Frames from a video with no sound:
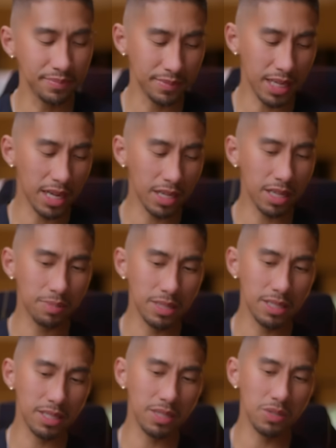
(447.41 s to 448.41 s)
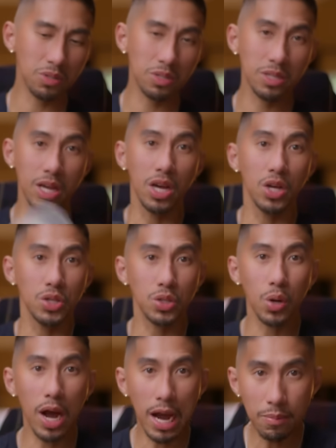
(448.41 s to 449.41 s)
Knight of Cups and a Ten of Swords.
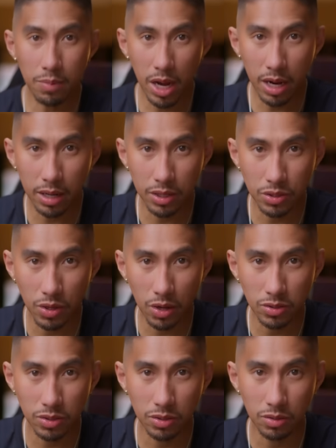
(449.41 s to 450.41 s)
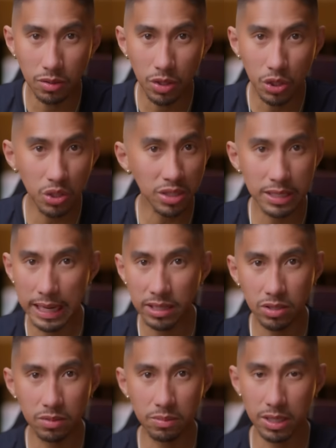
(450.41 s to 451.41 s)
So I'm not gonna talk to you. You're
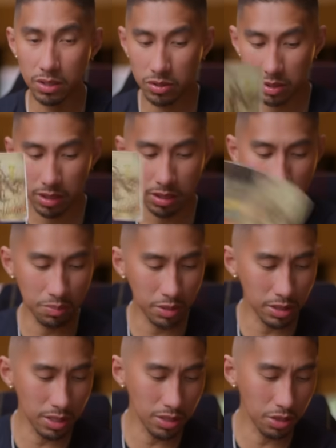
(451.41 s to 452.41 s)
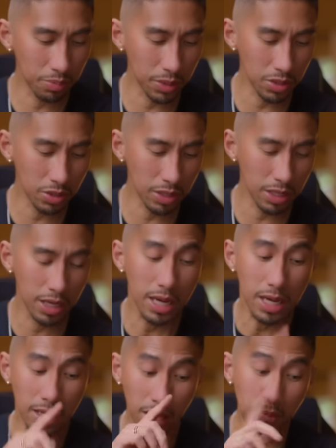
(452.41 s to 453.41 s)
dead to me. Oh, so this is your person right here.
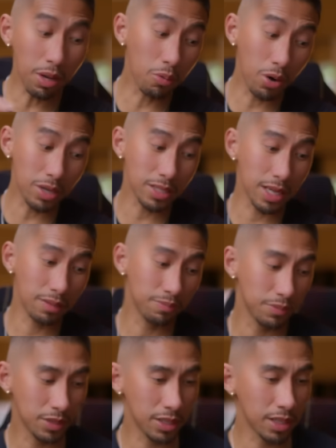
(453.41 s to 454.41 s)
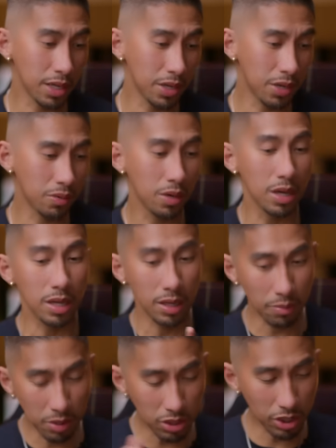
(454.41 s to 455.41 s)
Can be a water sign, just letting you know.
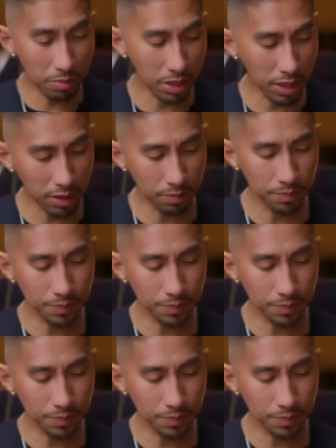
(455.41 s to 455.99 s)
Can be a Gemini.